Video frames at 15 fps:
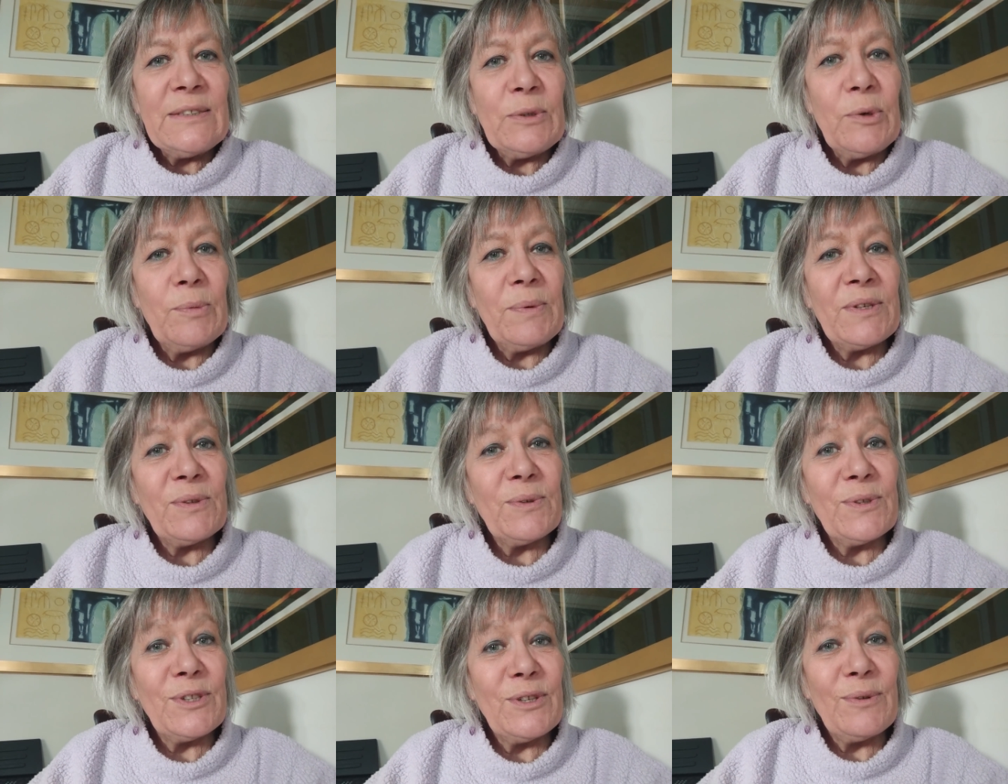Hope I
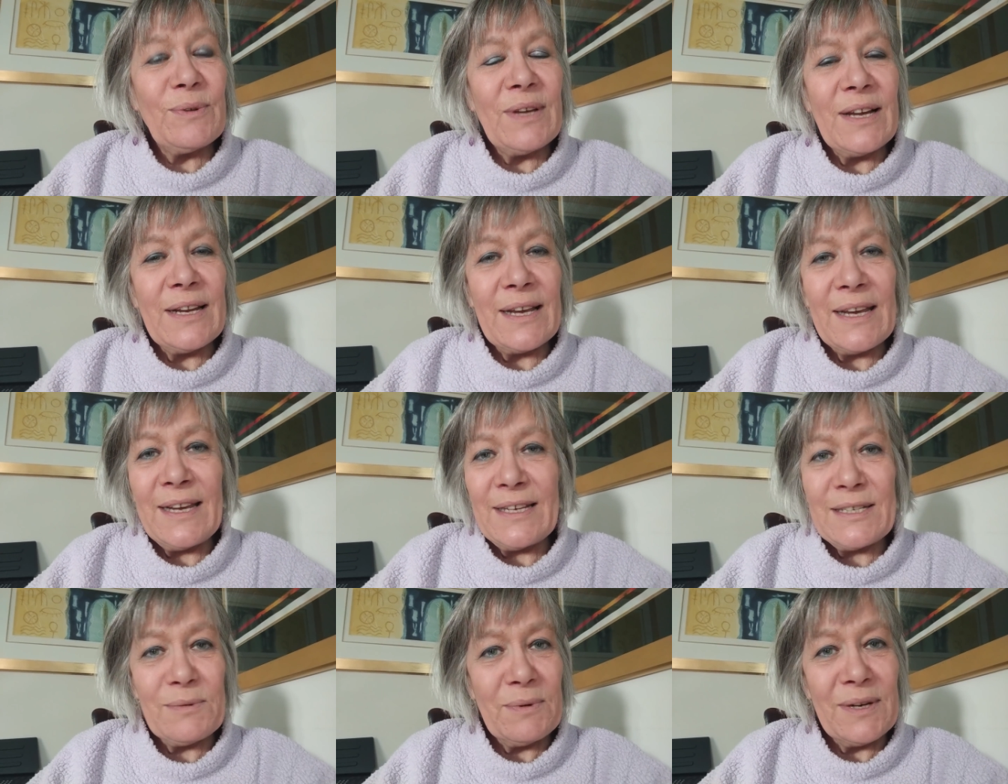don't do that. I
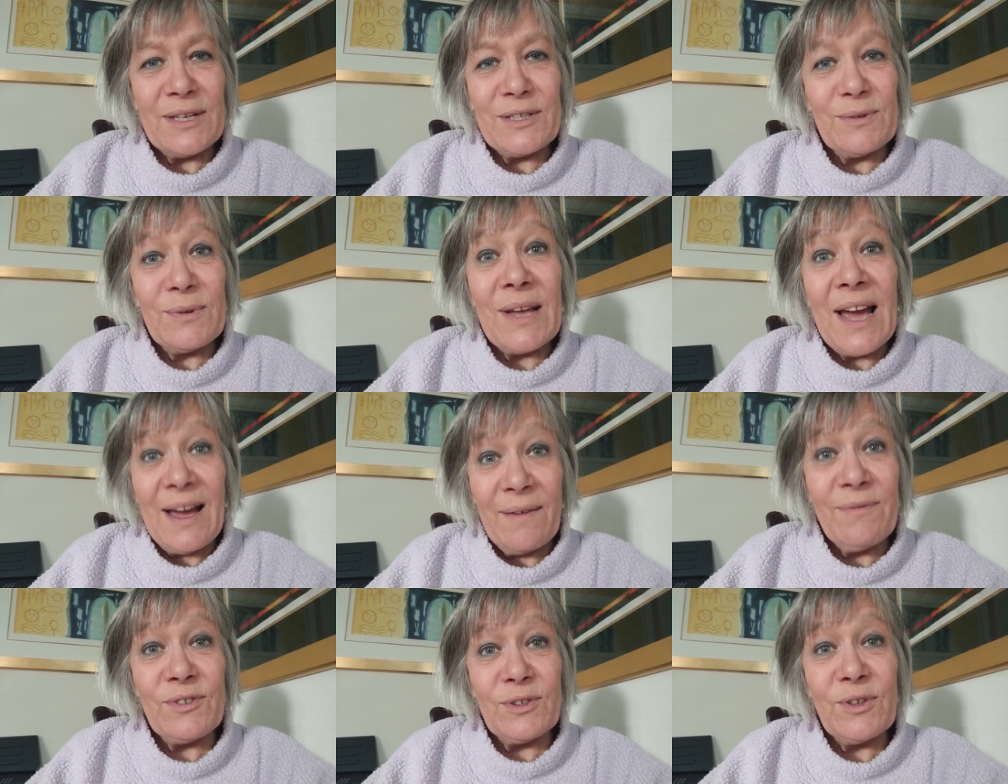hate it when I do that. I
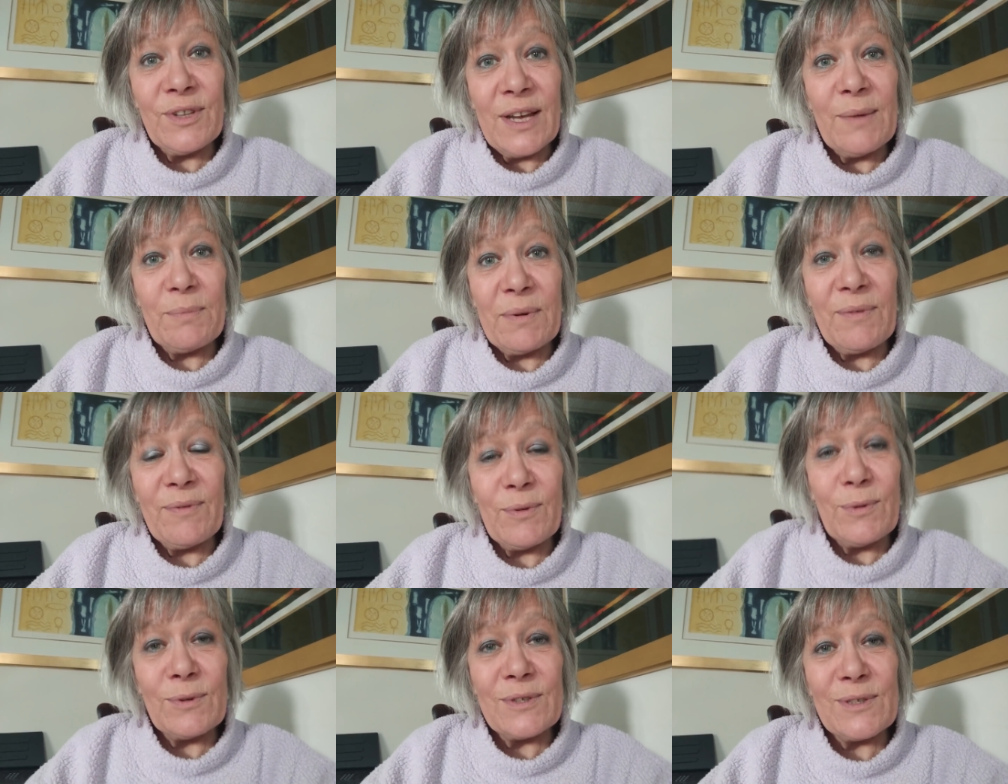have done that
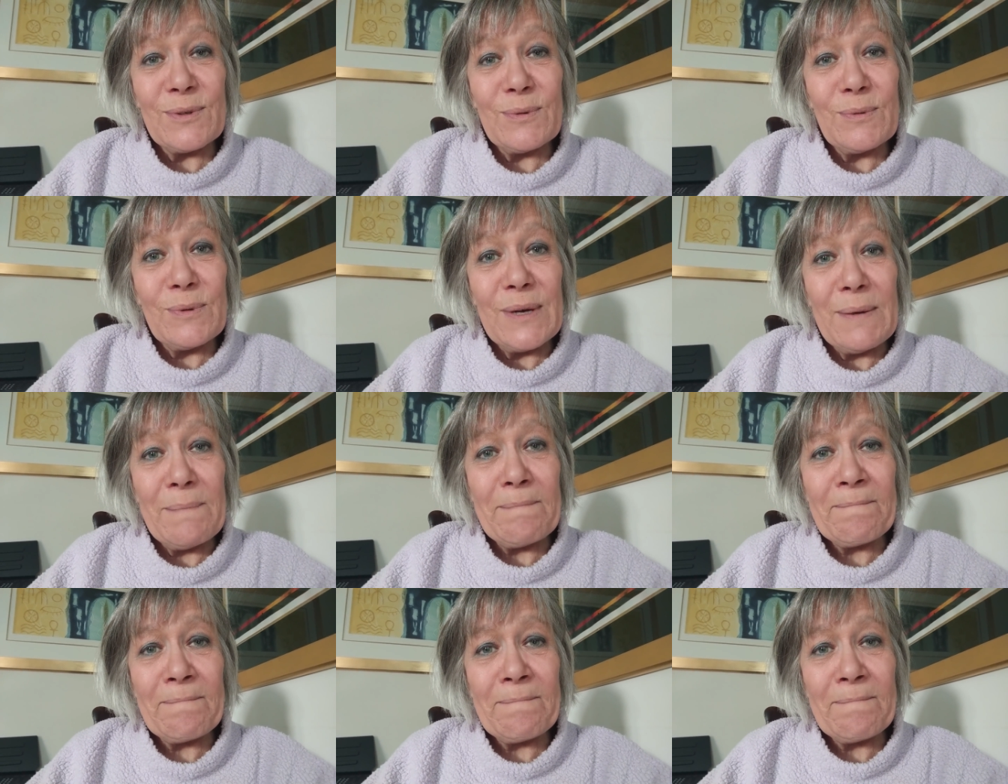before, so